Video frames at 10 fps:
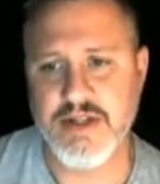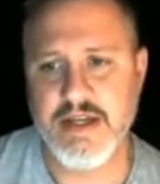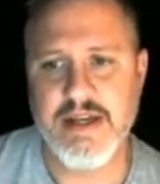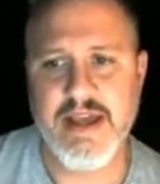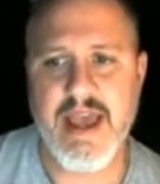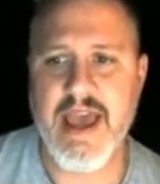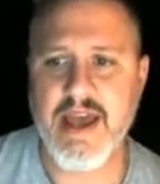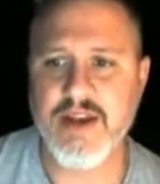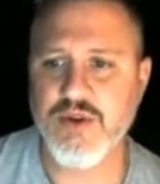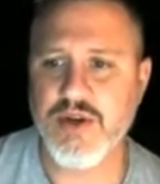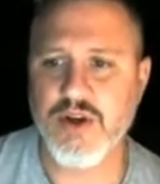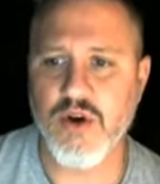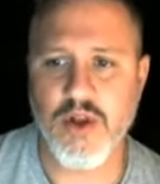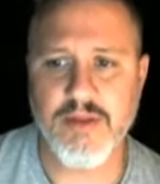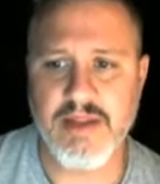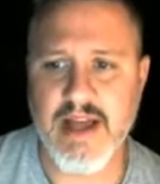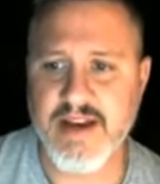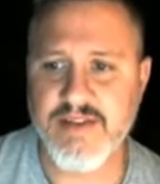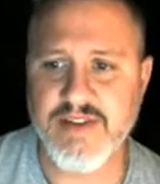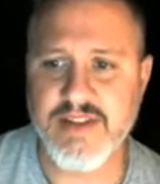And you can call them a lot of
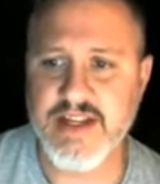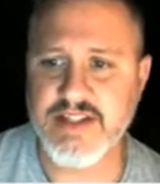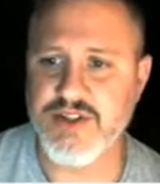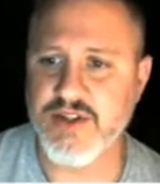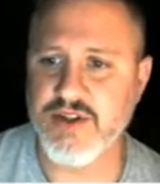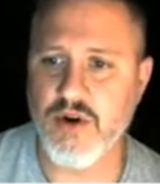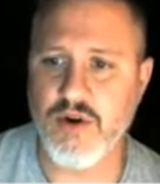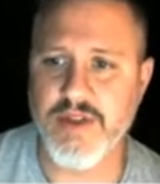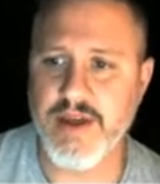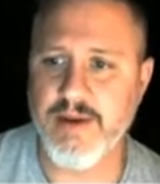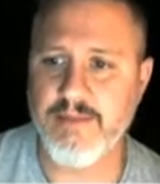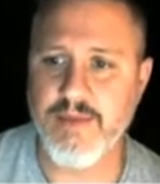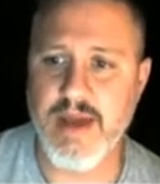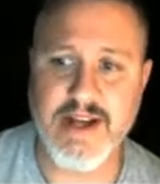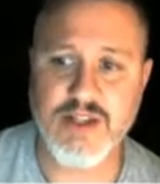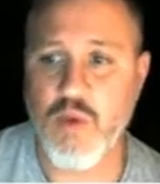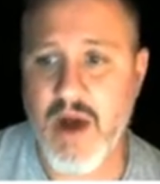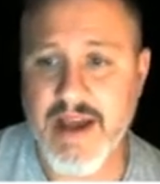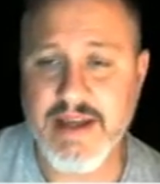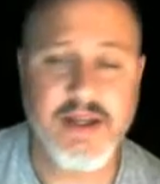different things. You can call them
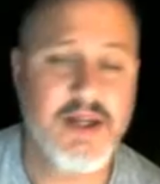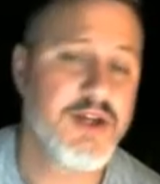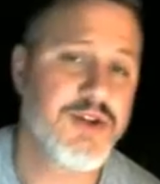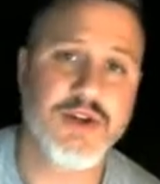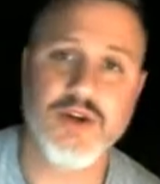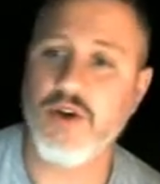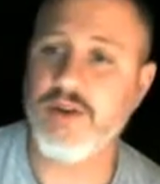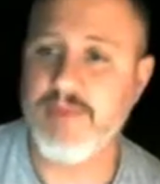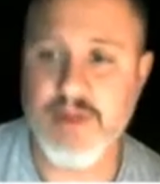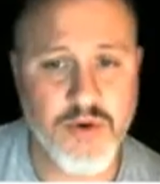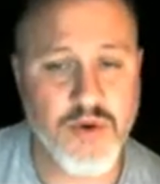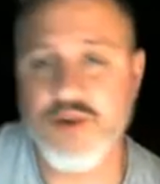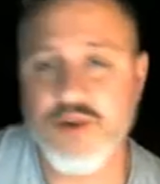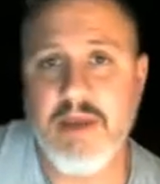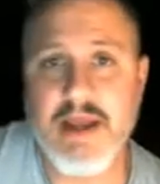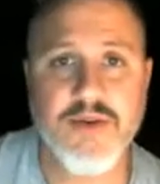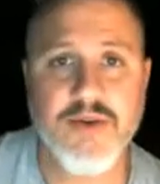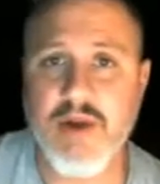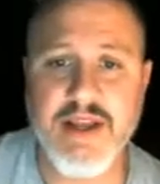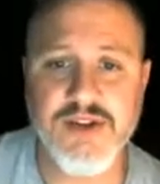XY. You can call them their domain and
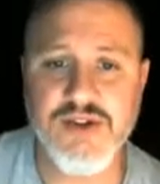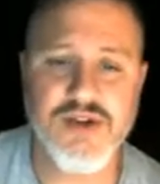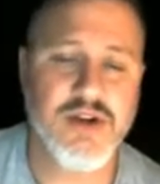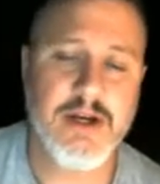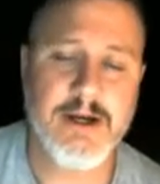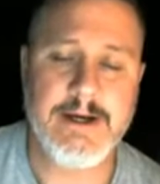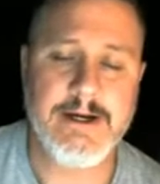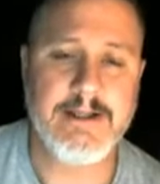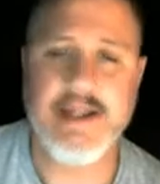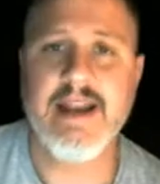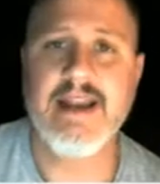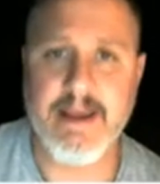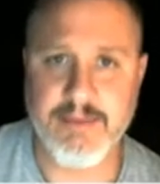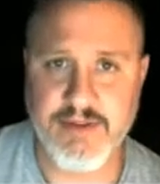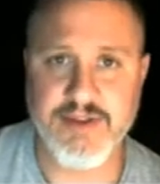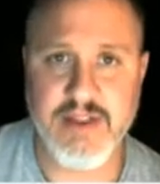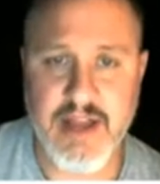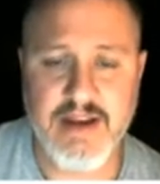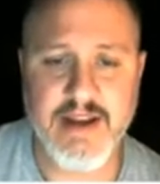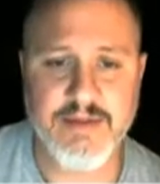range. A lot of names. There's a lot
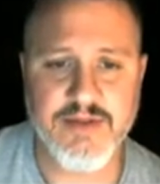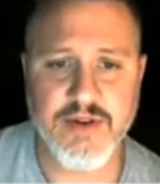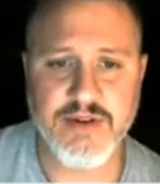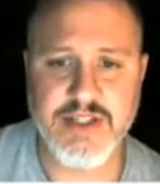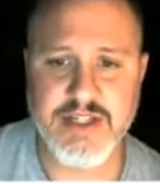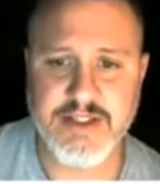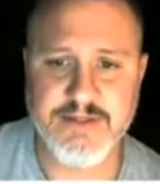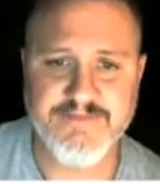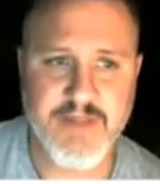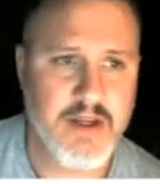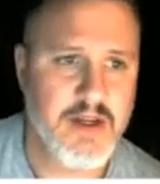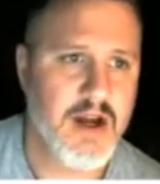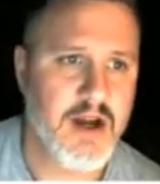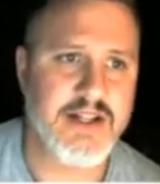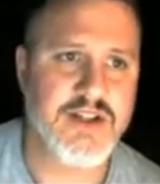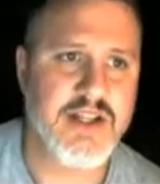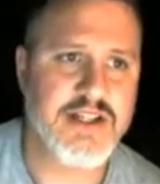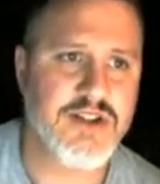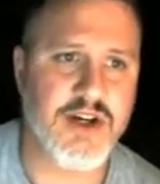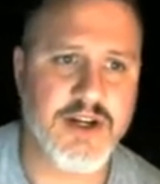of names for those things. All right, so let's
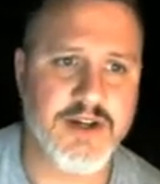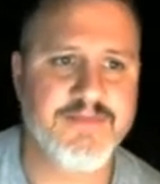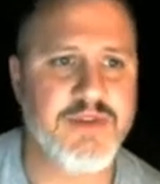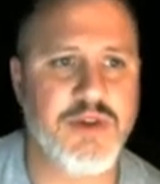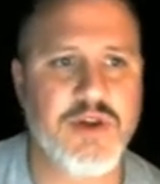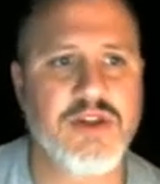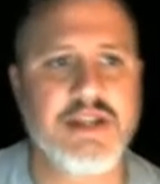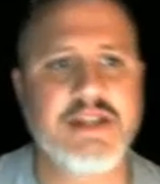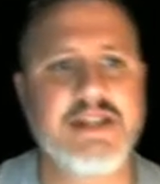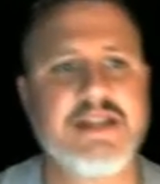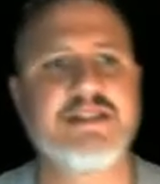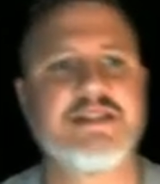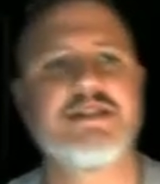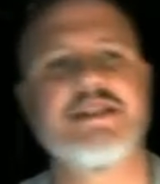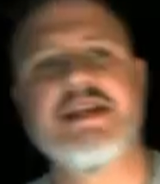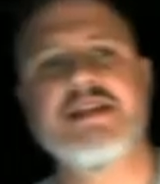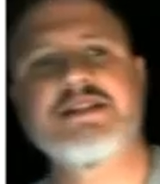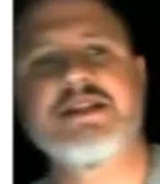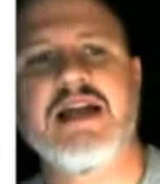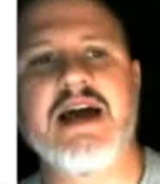look. You can look at these things a
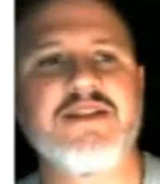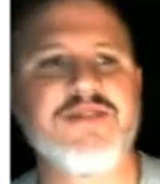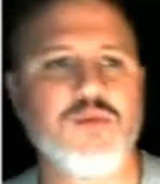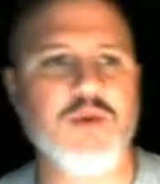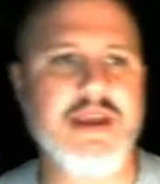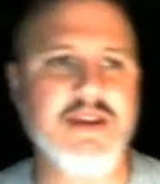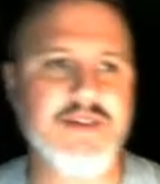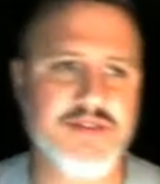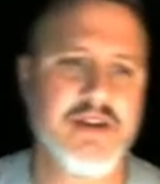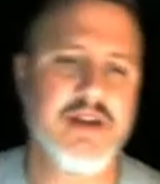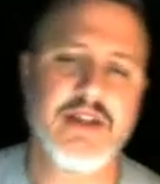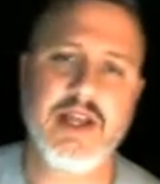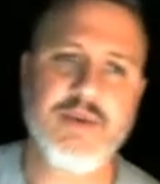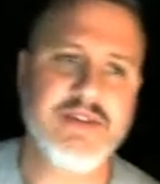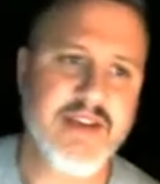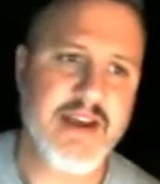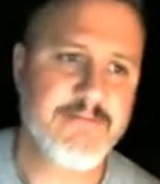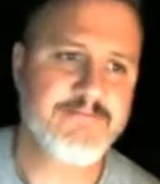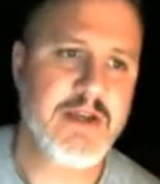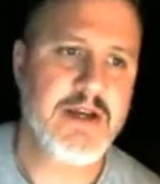lot of different ways, like we said.
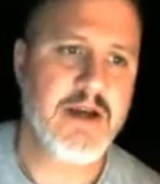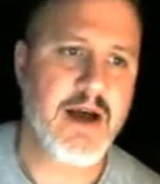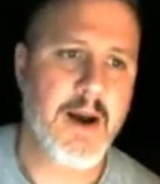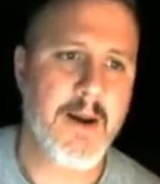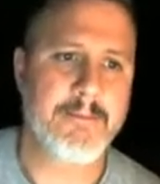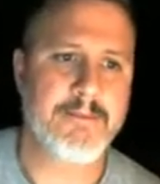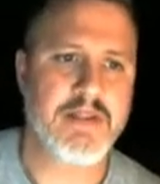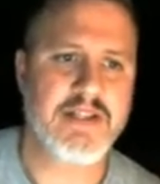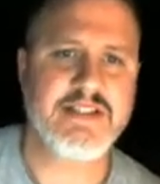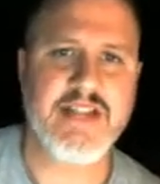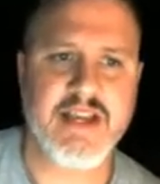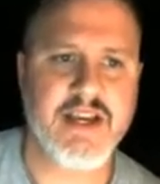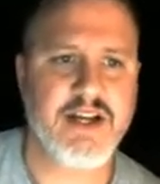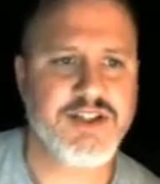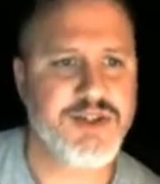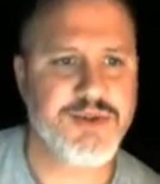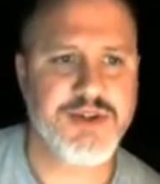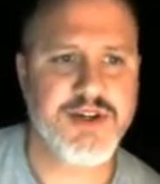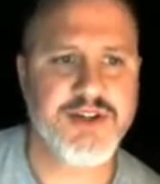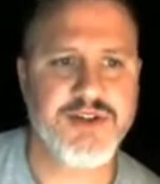But let's take a 2
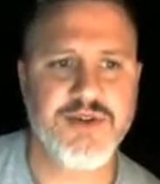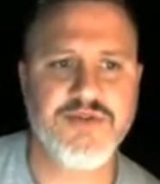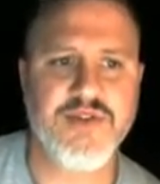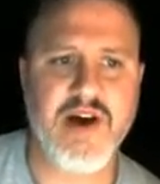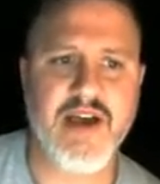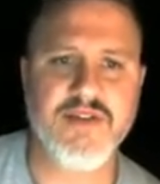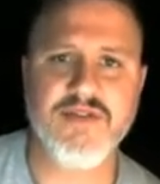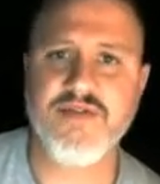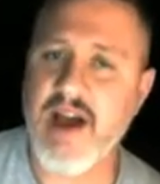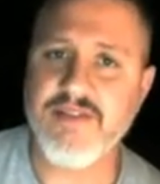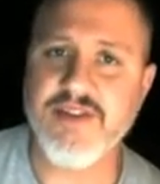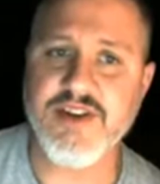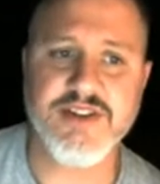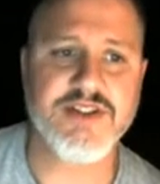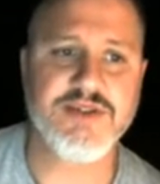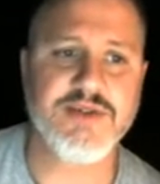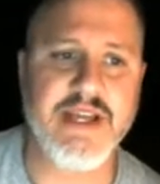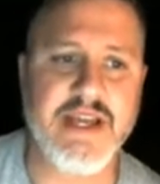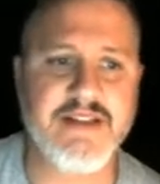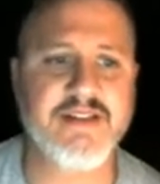turned into a 5, a 5 turned into an
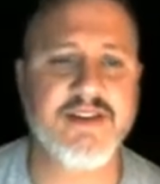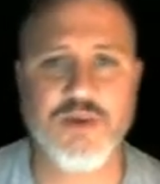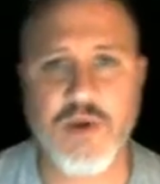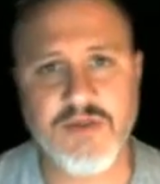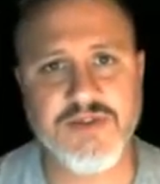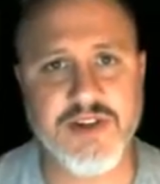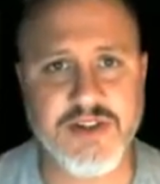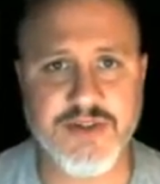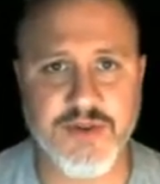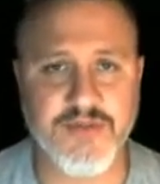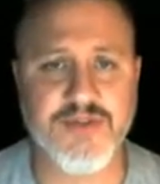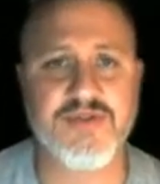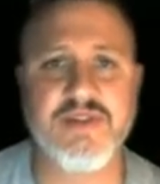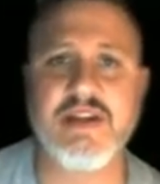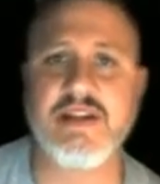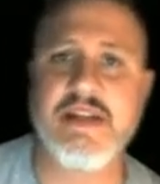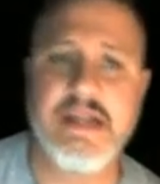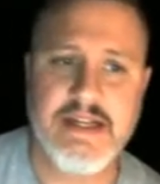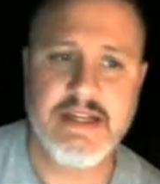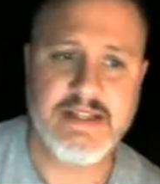8, and a 12 turned into a 15.
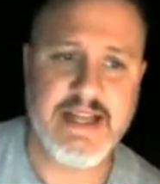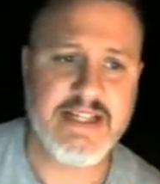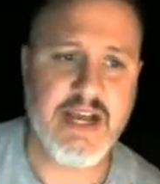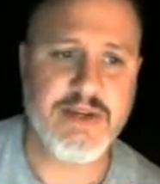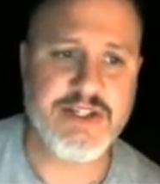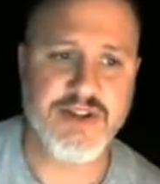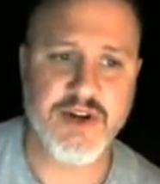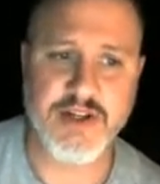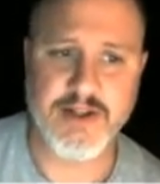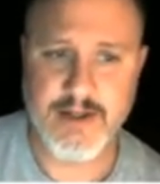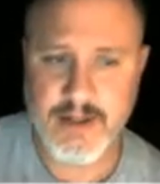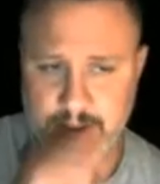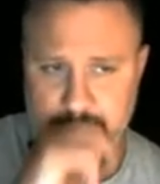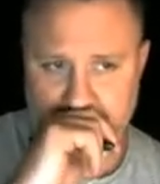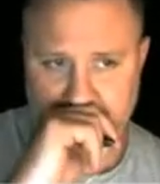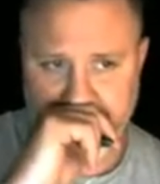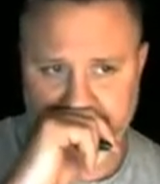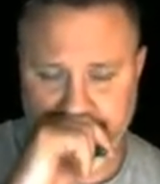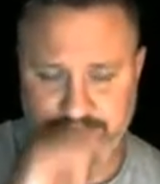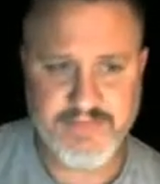That's how we started.
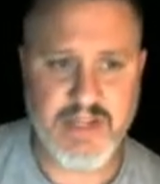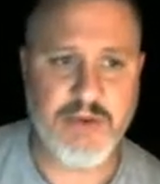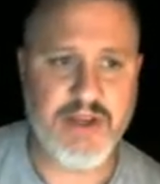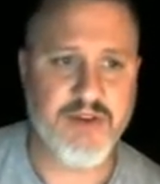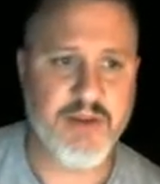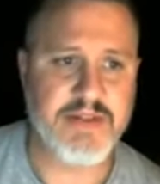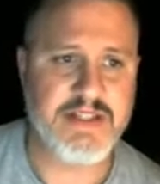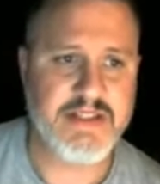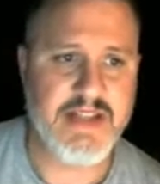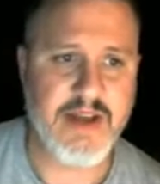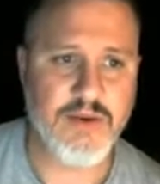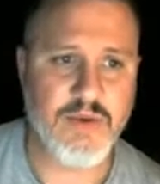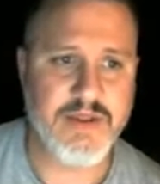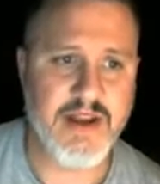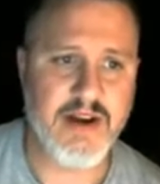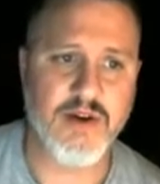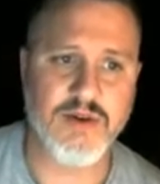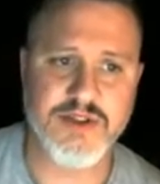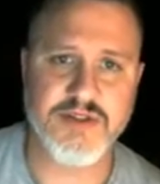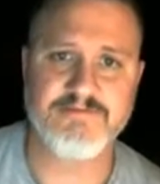And we can represent that with
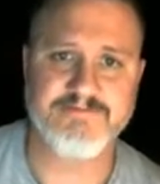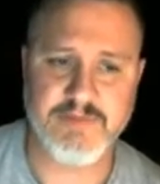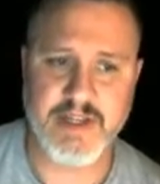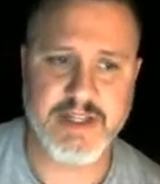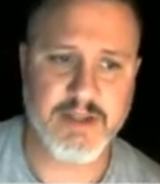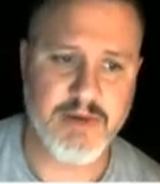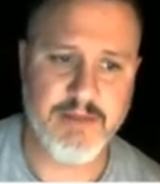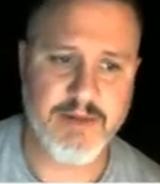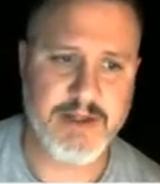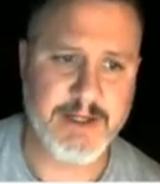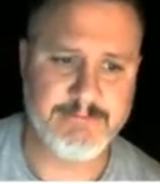arrows, like in the problem right there.